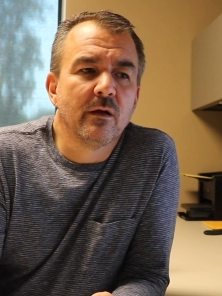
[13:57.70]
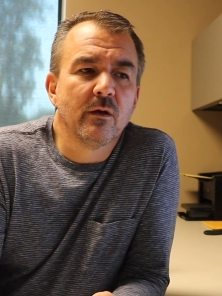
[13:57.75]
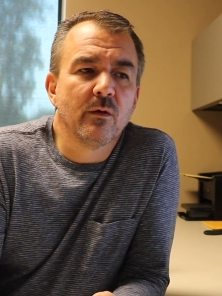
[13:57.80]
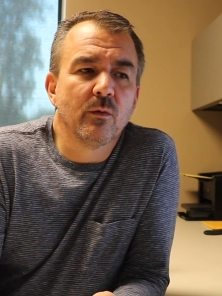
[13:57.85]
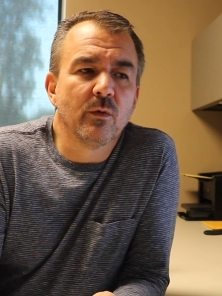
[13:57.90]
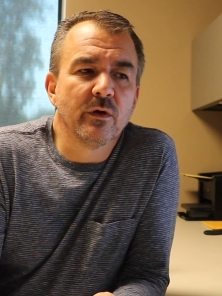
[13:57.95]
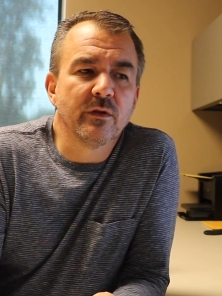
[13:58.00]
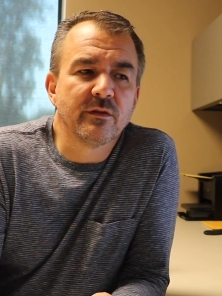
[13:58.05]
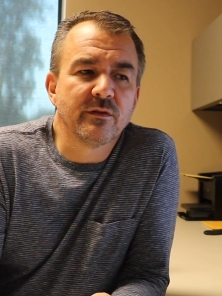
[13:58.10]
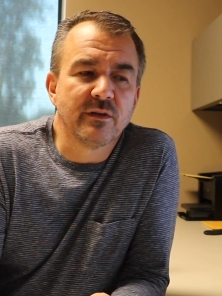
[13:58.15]

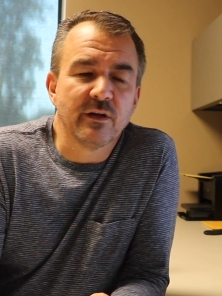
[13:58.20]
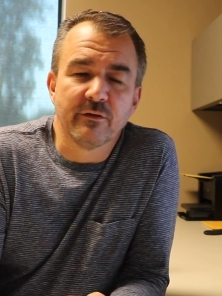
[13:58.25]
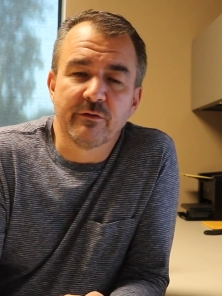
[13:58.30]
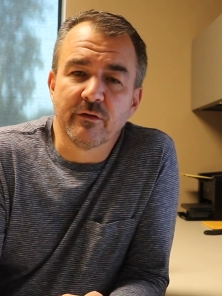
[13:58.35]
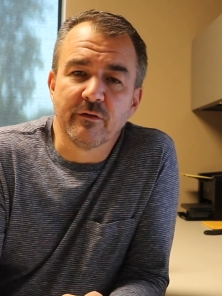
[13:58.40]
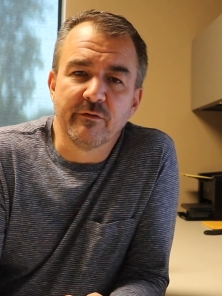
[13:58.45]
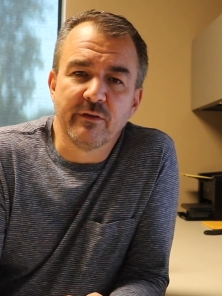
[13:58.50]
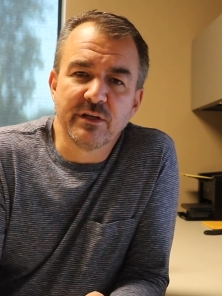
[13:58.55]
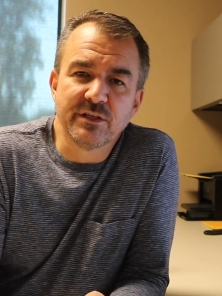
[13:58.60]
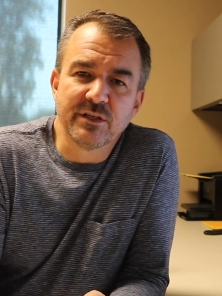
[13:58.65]
with
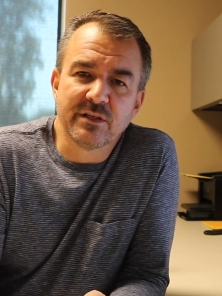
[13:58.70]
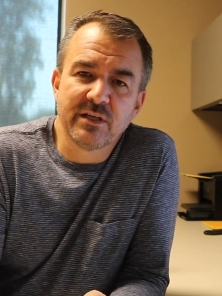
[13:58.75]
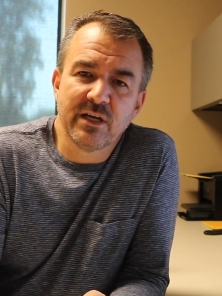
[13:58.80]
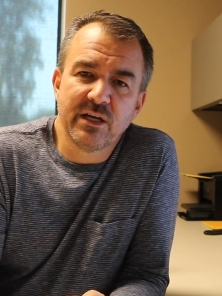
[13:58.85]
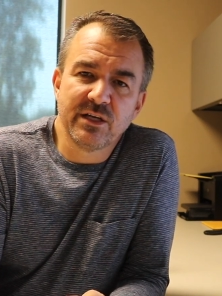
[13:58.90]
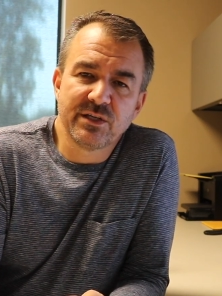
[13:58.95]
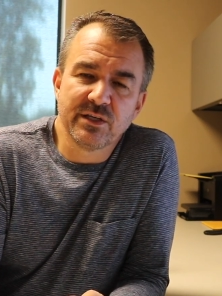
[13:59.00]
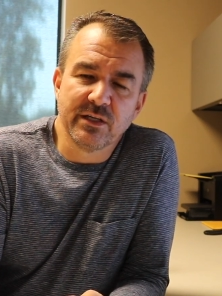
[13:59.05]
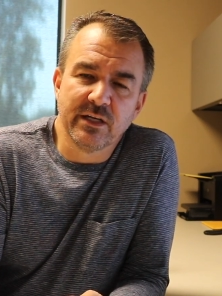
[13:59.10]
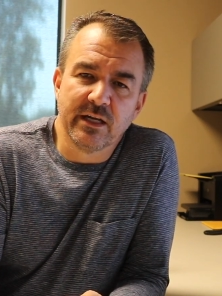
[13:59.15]
different
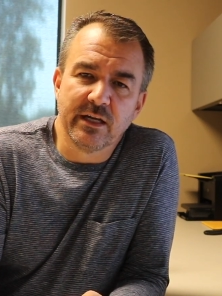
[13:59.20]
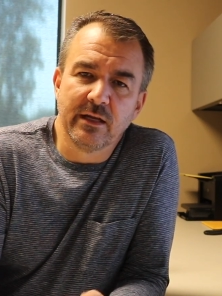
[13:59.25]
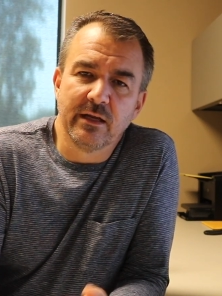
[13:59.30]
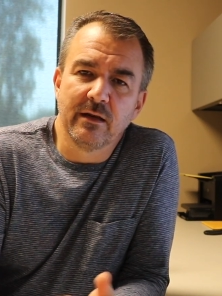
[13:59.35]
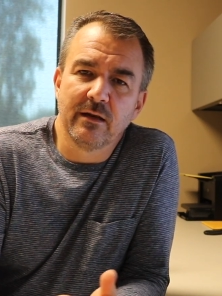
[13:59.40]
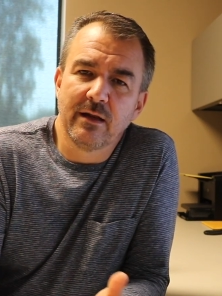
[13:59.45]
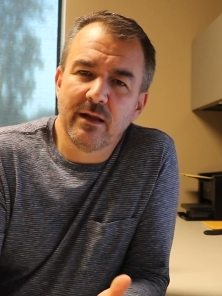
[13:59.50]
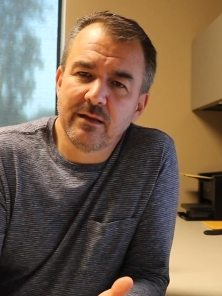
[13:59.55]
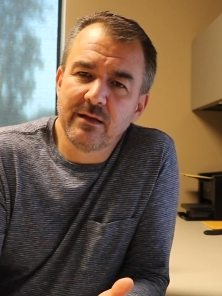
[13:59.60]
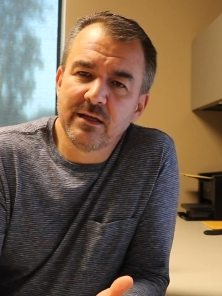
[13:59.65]
vegetation in
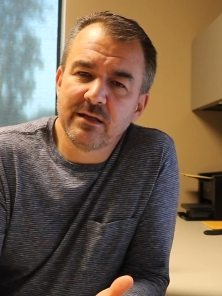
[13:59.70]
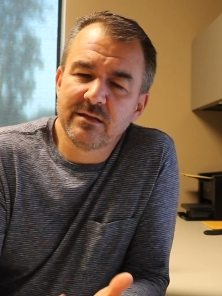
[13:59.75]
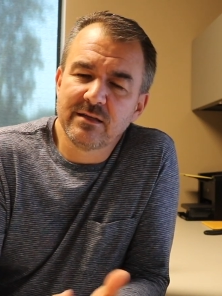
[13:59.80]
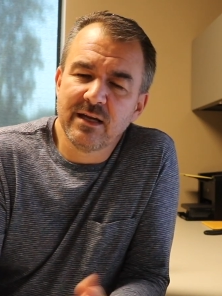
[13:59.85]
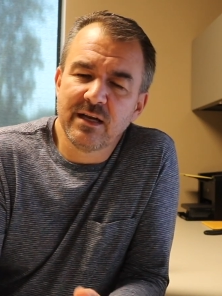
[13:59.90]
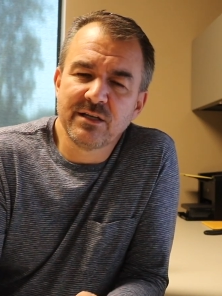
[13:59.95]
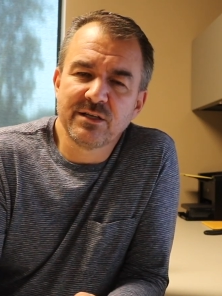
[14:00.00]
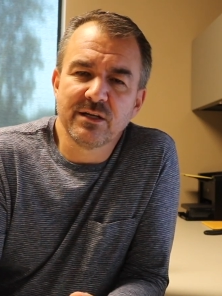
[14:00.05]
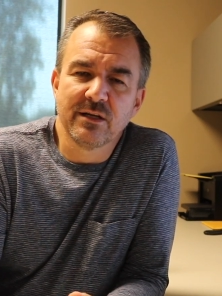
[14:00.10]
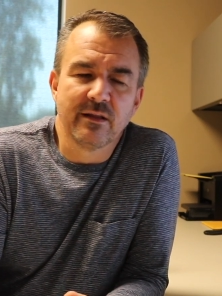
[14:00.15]
it. And the
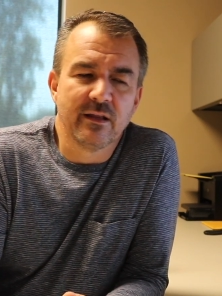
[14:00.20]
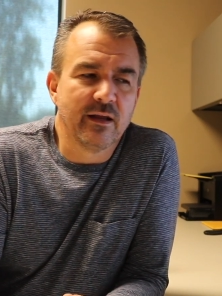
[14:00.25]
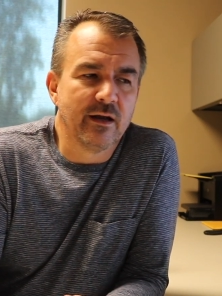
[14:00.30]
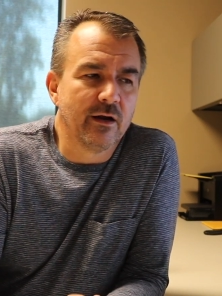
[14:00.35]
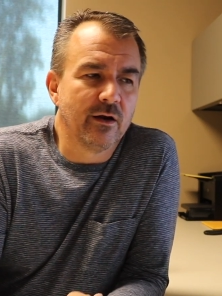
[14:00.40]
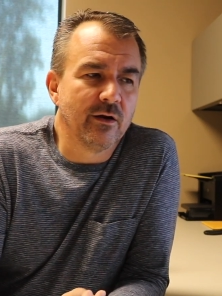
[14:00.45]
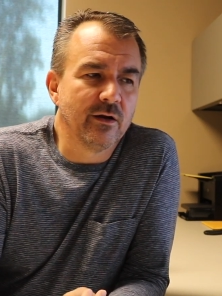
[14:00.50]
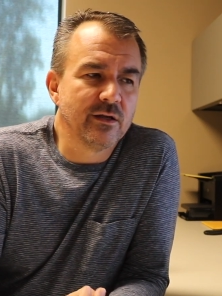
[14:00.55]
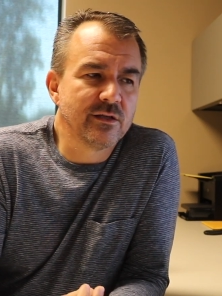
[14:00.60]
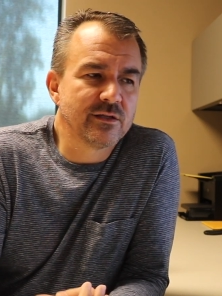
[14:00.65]
intention
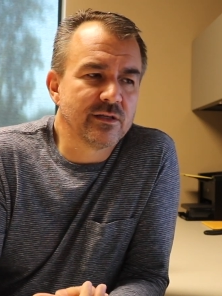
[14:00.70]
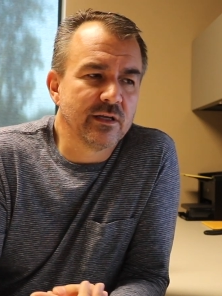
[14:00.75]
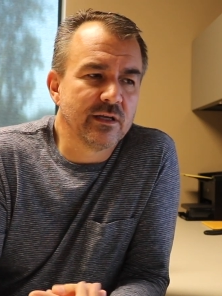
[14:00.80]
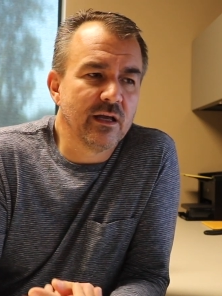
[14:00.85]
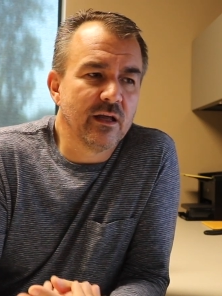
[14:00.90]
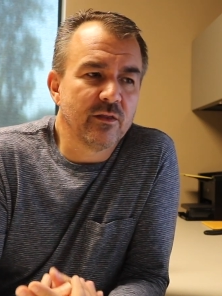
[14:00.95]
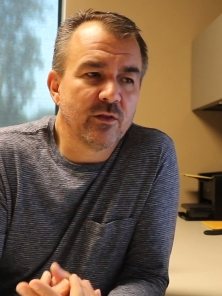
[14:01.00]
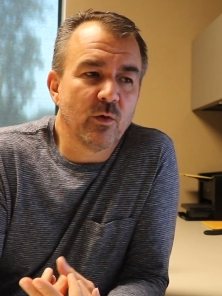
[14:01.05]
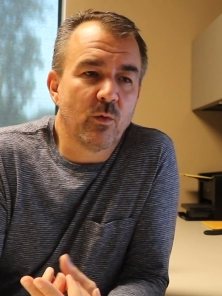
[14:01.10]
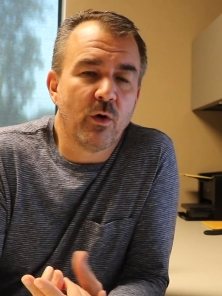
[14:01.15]
there is to
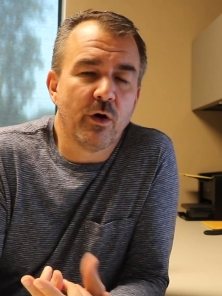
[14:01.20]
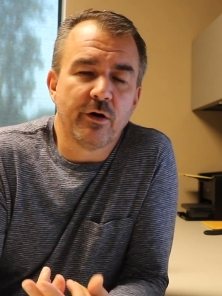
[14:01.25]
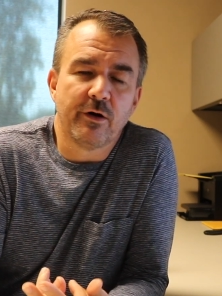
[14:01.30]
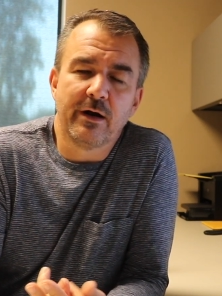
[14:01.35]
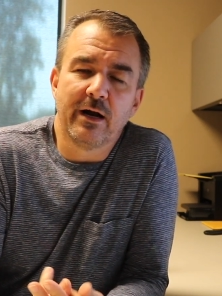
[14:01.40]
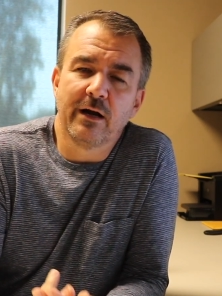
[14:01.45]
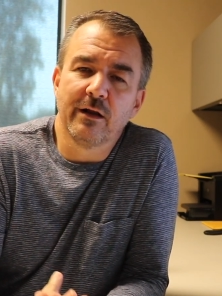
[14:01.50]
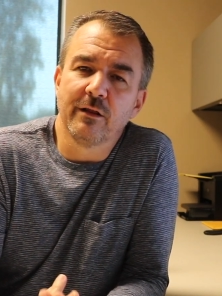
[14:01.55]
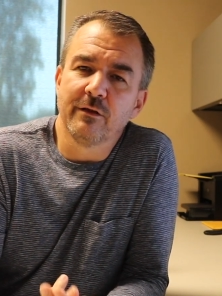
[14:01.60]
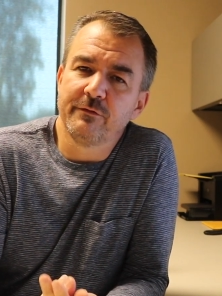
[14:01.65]
get the water
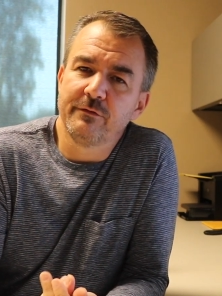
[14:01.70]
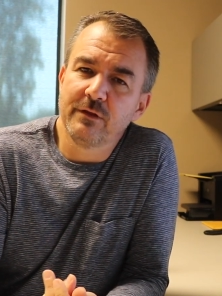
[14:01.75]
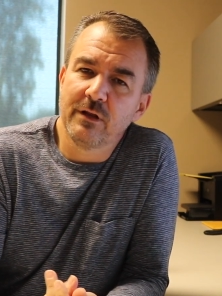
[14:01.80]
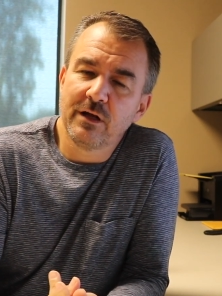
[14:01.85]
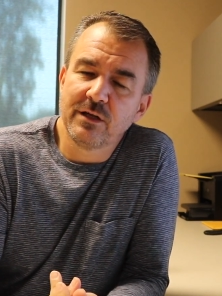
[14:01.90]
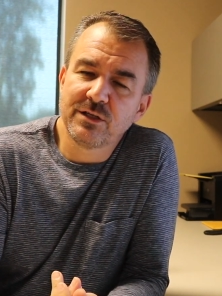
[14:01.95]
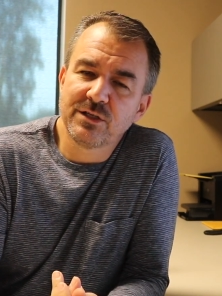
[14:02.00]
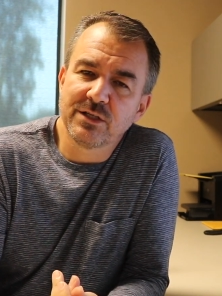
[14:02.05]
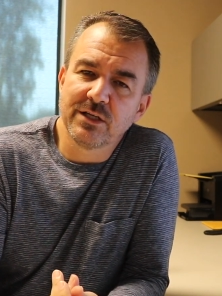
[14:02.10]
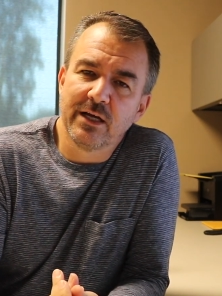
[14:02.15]
out of the
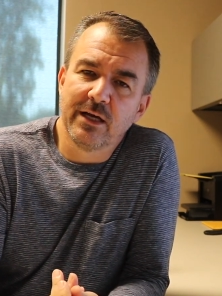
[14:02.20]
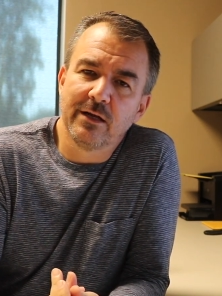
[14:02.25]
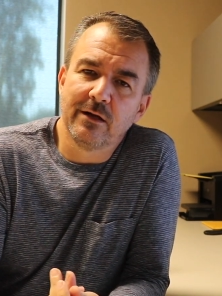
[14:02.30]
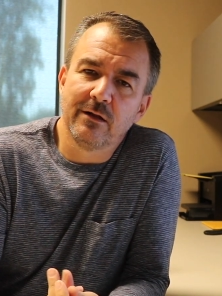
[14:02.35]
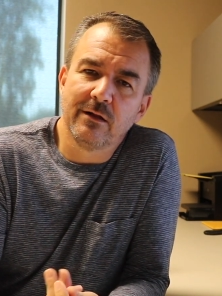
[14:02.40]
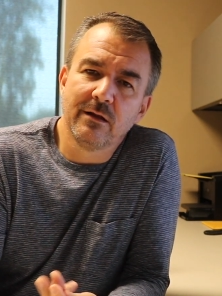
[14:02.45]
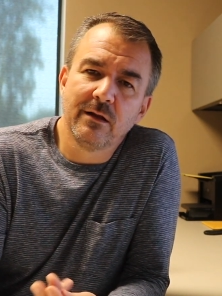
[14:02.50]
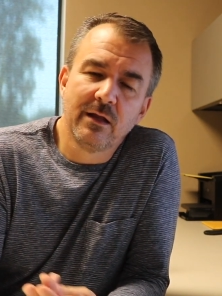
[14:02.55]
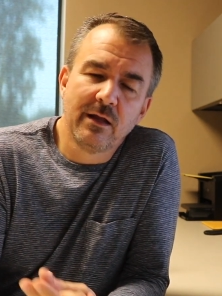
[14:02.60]
flood channel